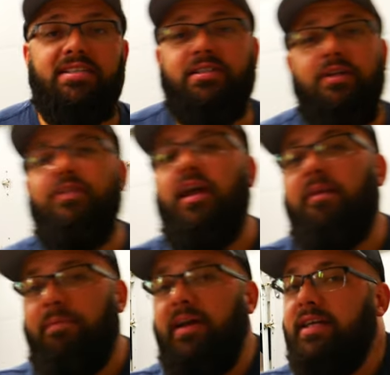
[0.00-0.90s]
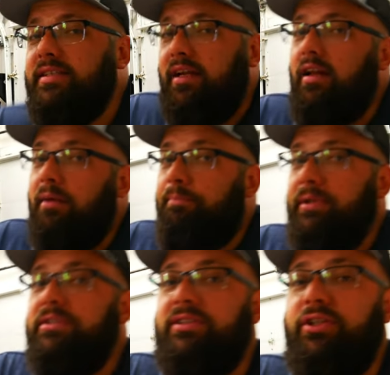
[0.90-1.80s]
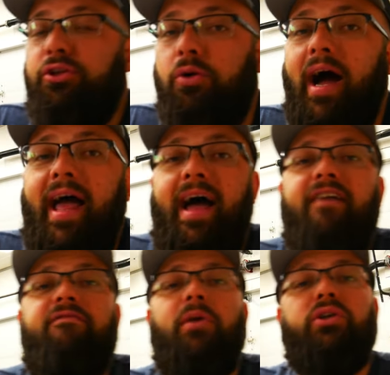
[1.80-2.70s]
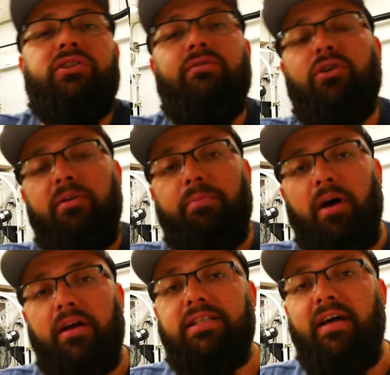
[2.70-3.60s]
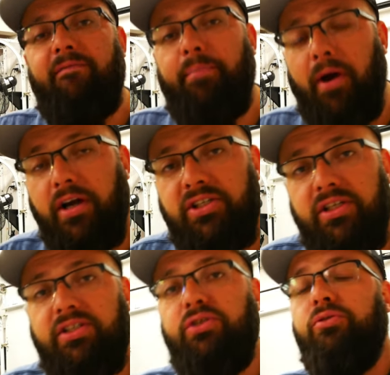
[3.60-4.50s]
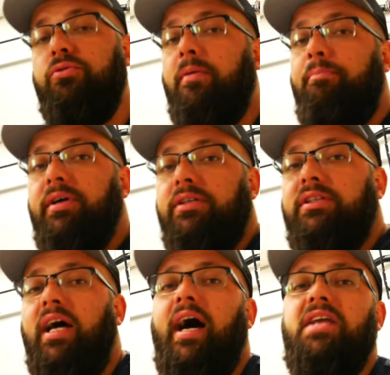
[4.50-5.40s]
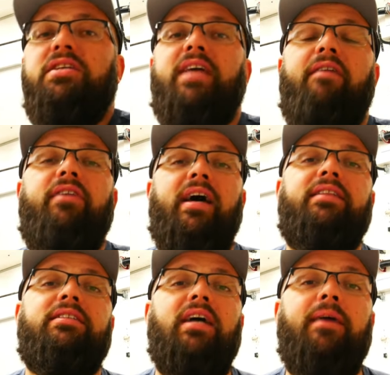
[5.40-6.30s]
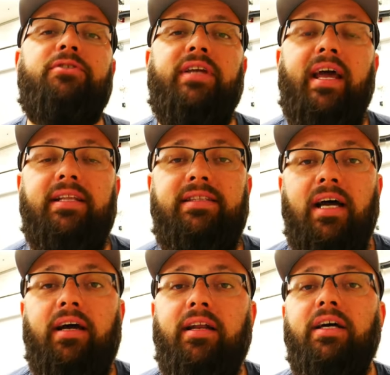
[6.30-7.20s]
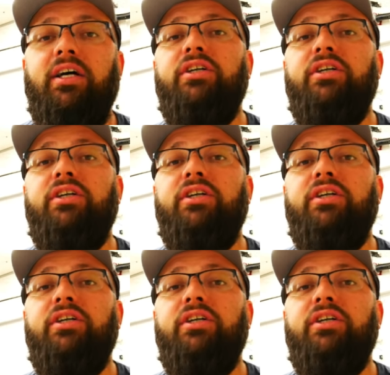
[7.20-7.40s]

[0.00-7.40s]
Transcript: I still have a lot of plans and a lot of builds to do. I have most of all the products I've purchased to do the builds. I just haven't had the time to get it done.